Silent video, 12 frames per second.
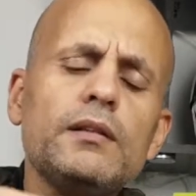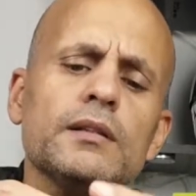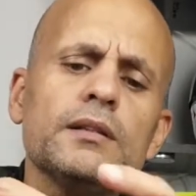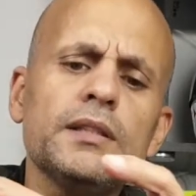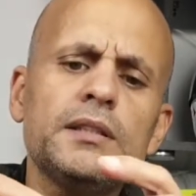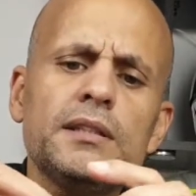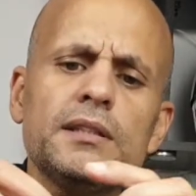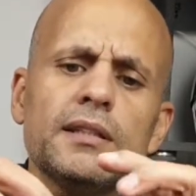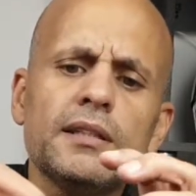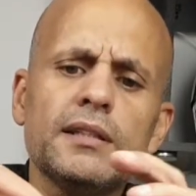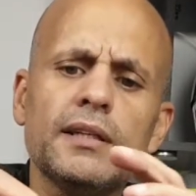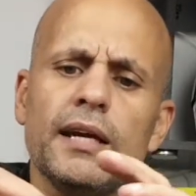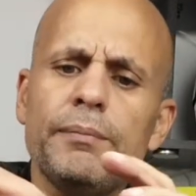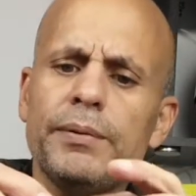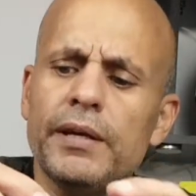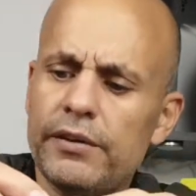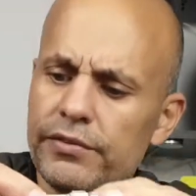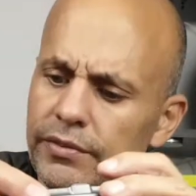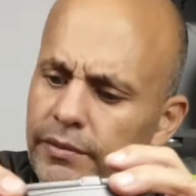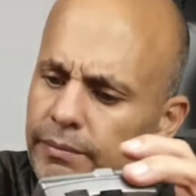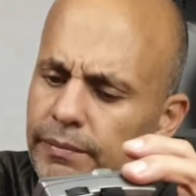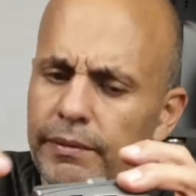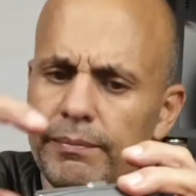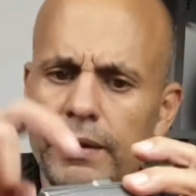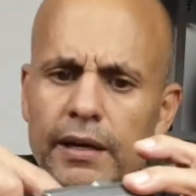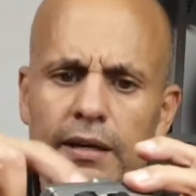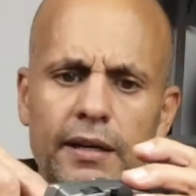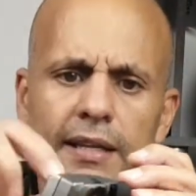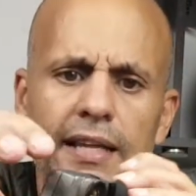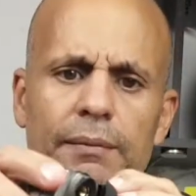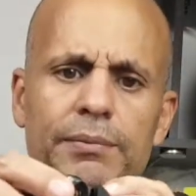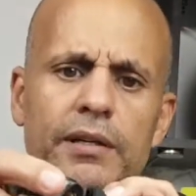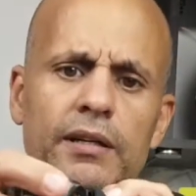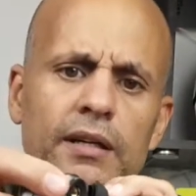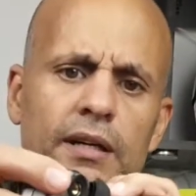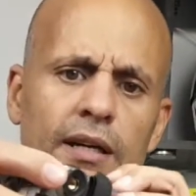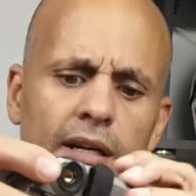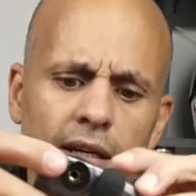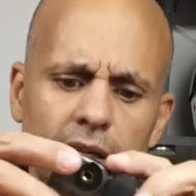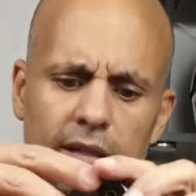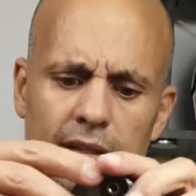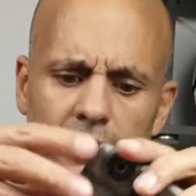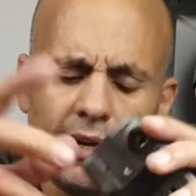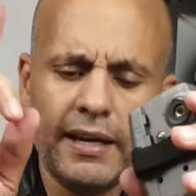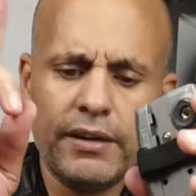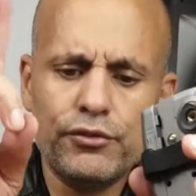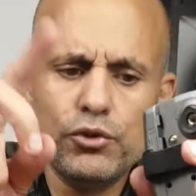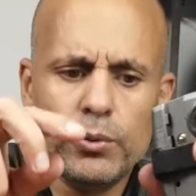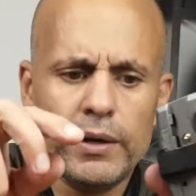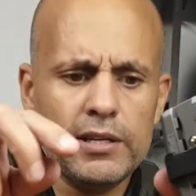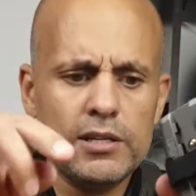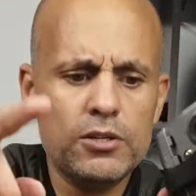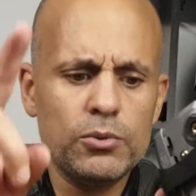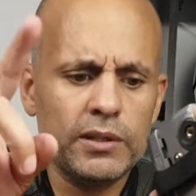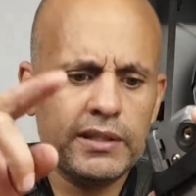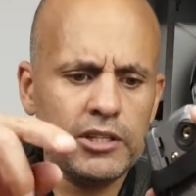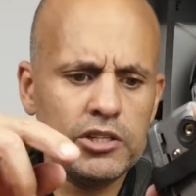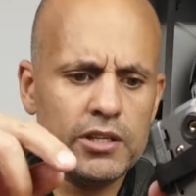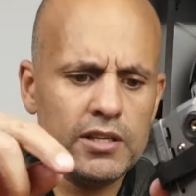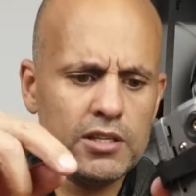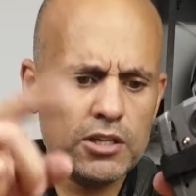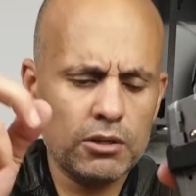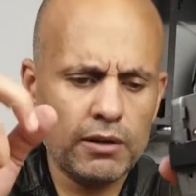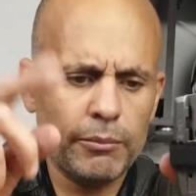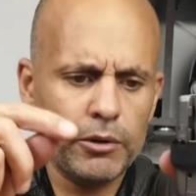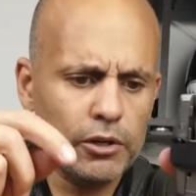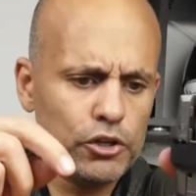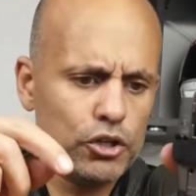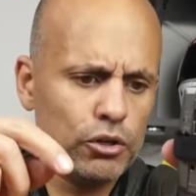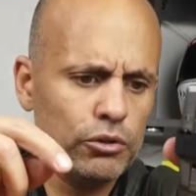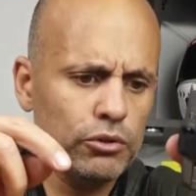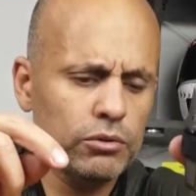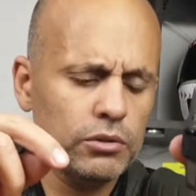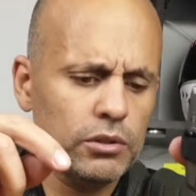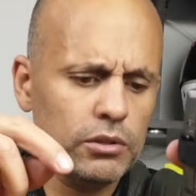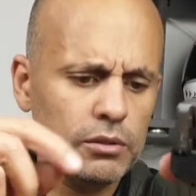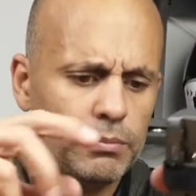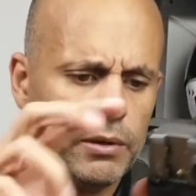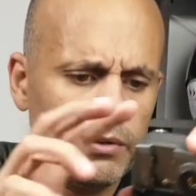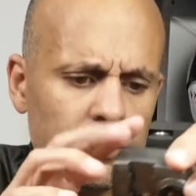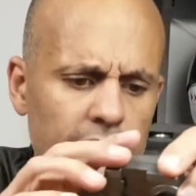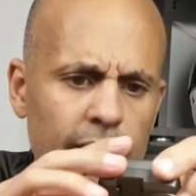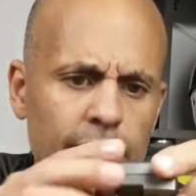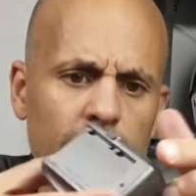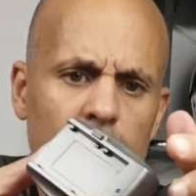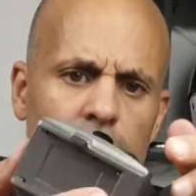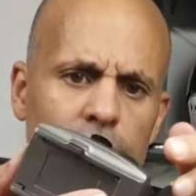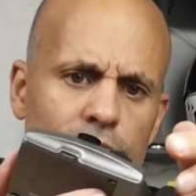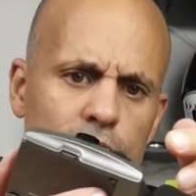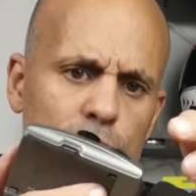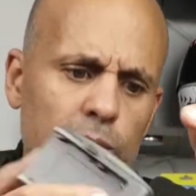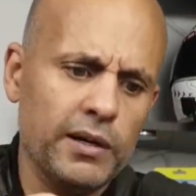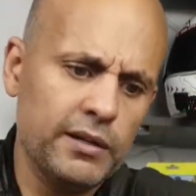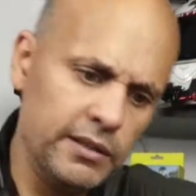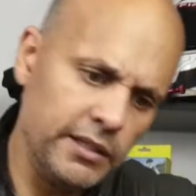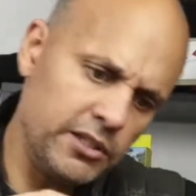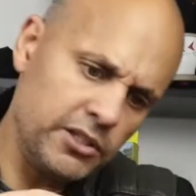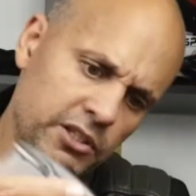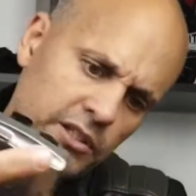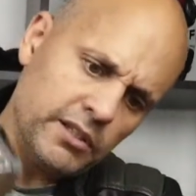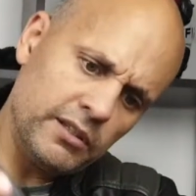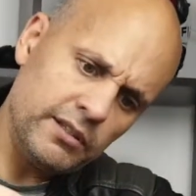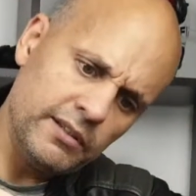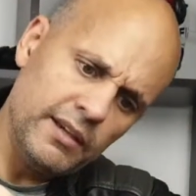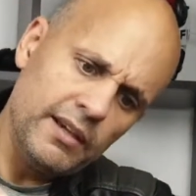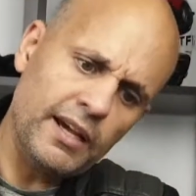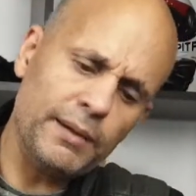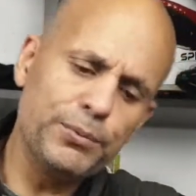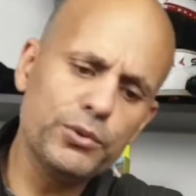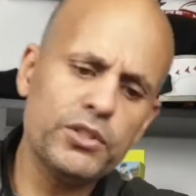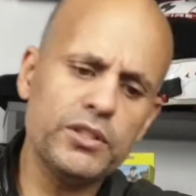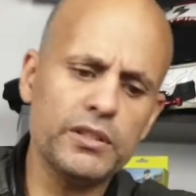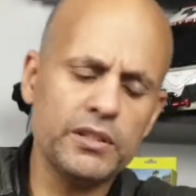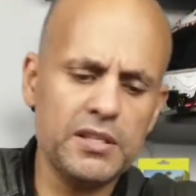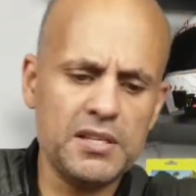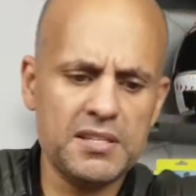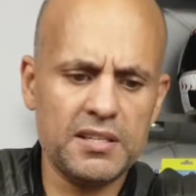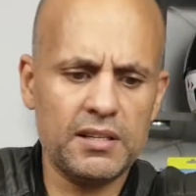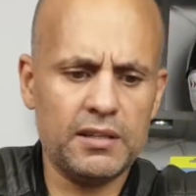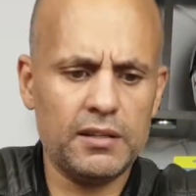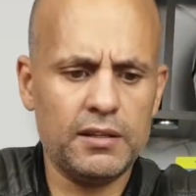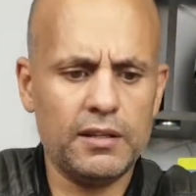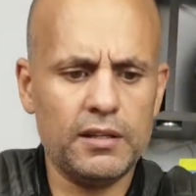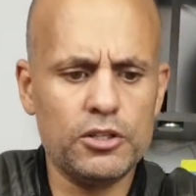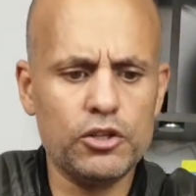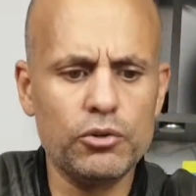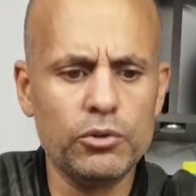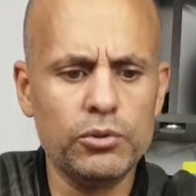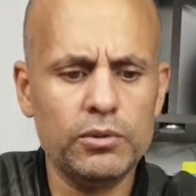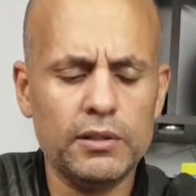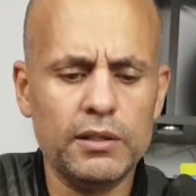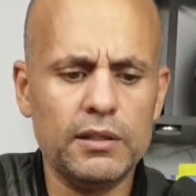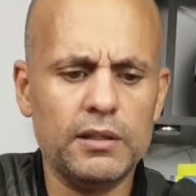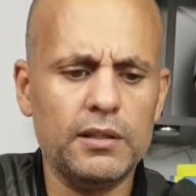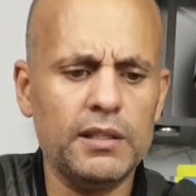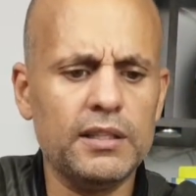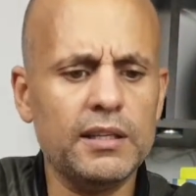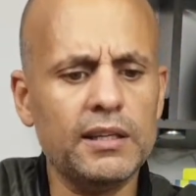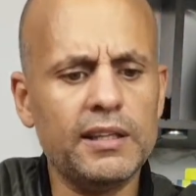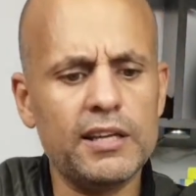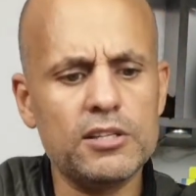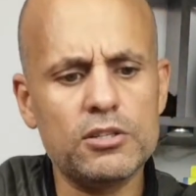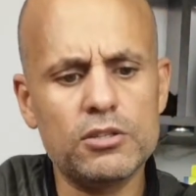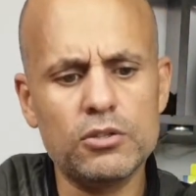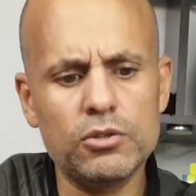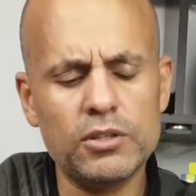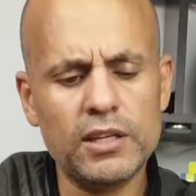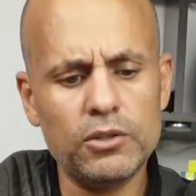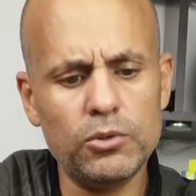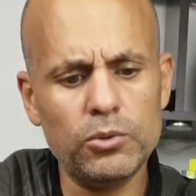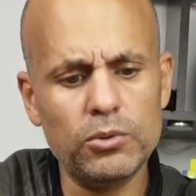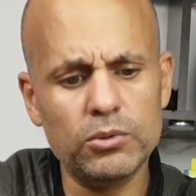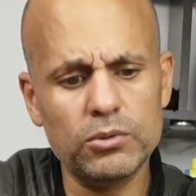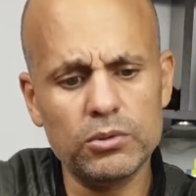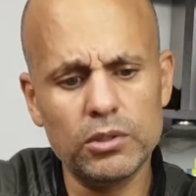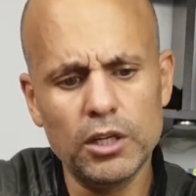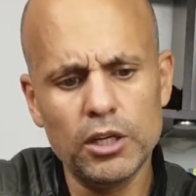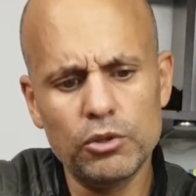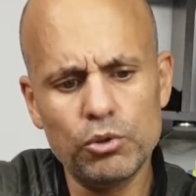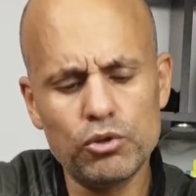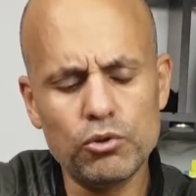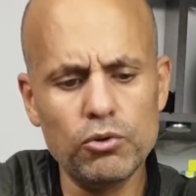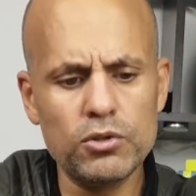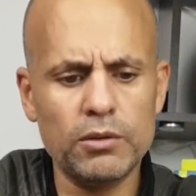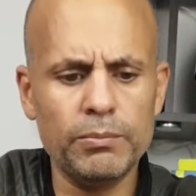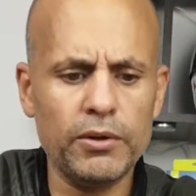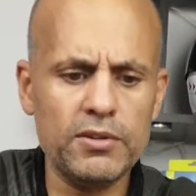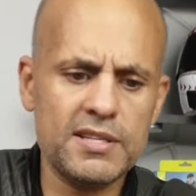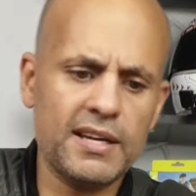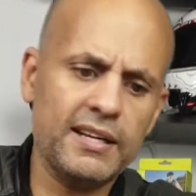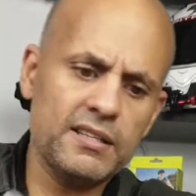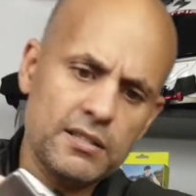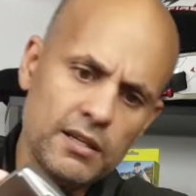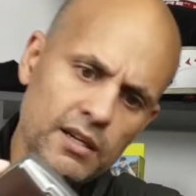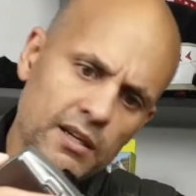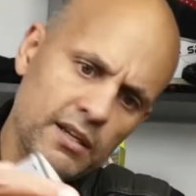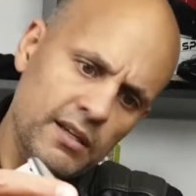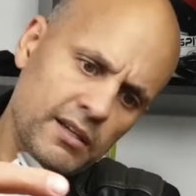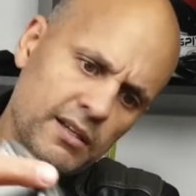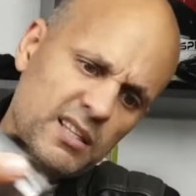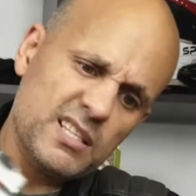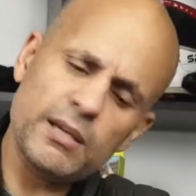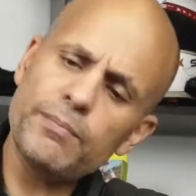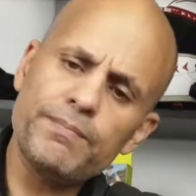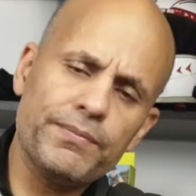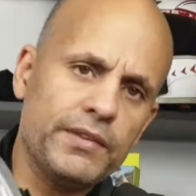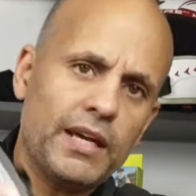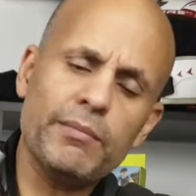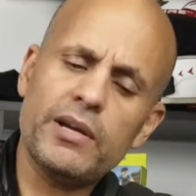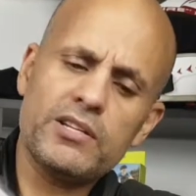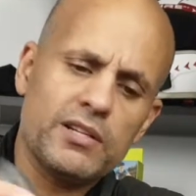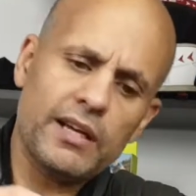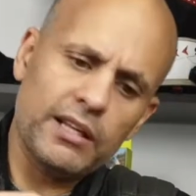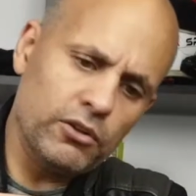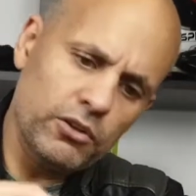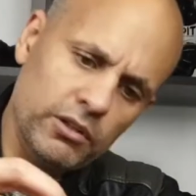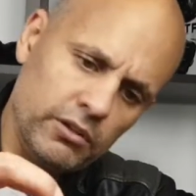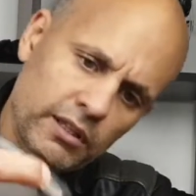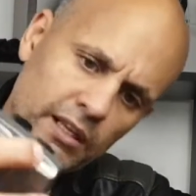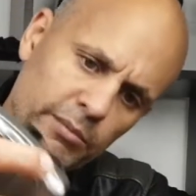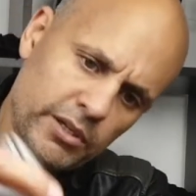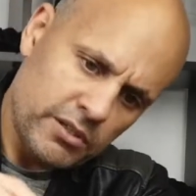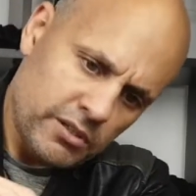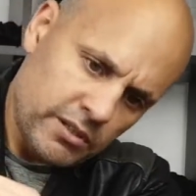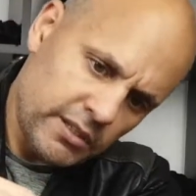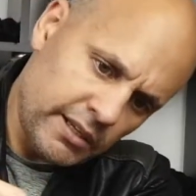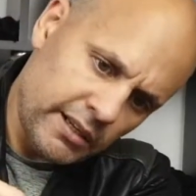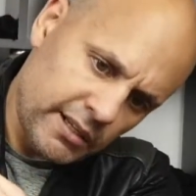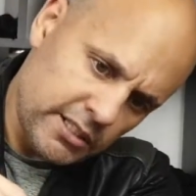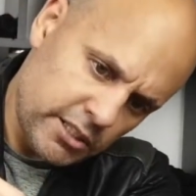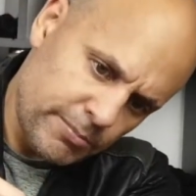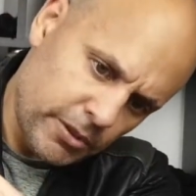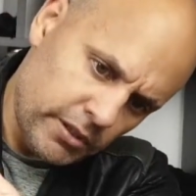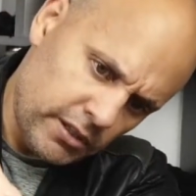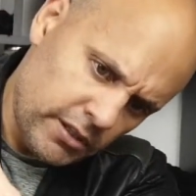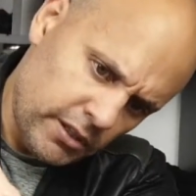this is the NPF adapter. I have two ways to attach this, so I'm going to show you both of them. First one, it's here. I put here, this is a screw. It has two screws on both sides, the same dimension. I don't know the dimensions, and I just bought it